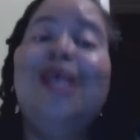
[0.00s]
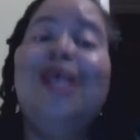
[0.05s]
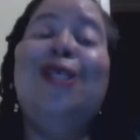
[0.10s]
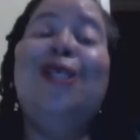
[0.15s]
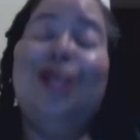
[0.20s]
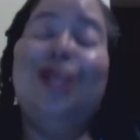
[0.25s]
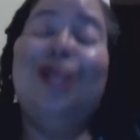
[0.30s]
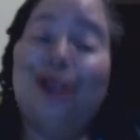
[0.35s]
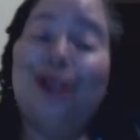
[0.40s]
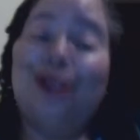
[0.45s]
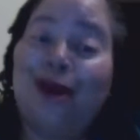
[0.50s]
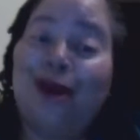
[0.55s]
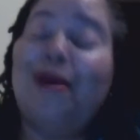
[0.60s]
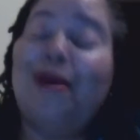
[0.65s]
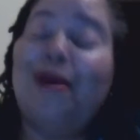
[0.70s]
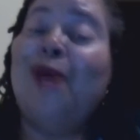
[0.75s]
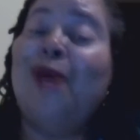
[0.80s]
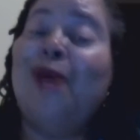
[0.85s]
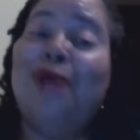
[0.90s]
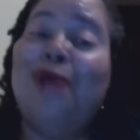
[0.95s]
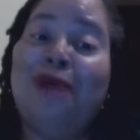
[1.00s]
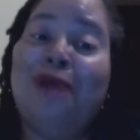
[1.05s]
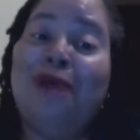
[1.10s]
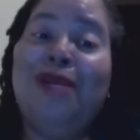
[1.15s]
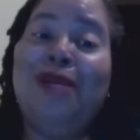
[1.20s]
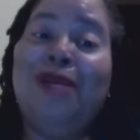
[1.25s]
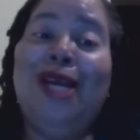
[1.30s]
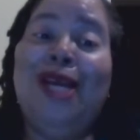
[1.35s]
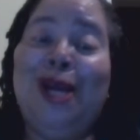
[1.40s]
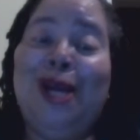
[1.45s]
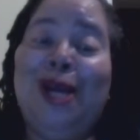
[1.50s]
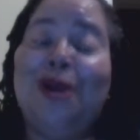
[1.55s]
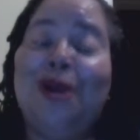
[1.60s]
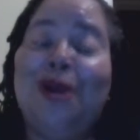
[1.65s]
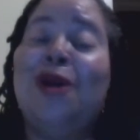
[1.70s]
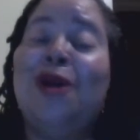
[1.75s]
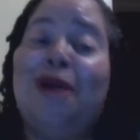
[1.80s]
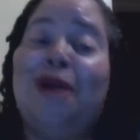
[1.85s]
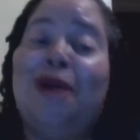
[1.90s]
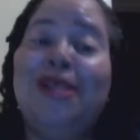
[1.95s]
to start my own company here in
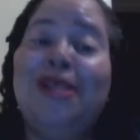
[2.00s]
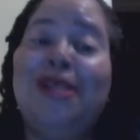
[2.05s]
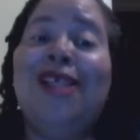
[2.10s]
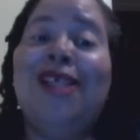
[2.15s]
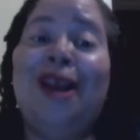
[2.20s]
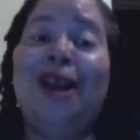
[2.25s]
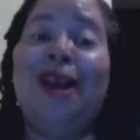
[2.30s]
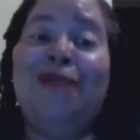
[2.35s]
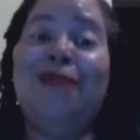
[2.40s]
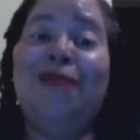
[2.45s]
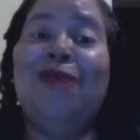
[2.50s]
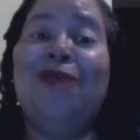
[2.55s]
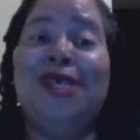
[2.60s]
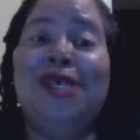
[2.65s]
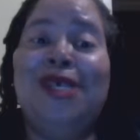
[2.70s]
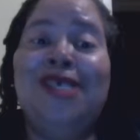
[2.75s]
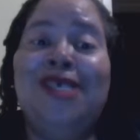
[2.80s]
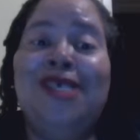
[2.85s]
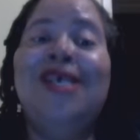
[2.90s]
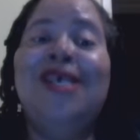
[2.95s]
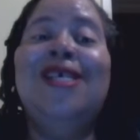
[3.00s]
Long Beach, California,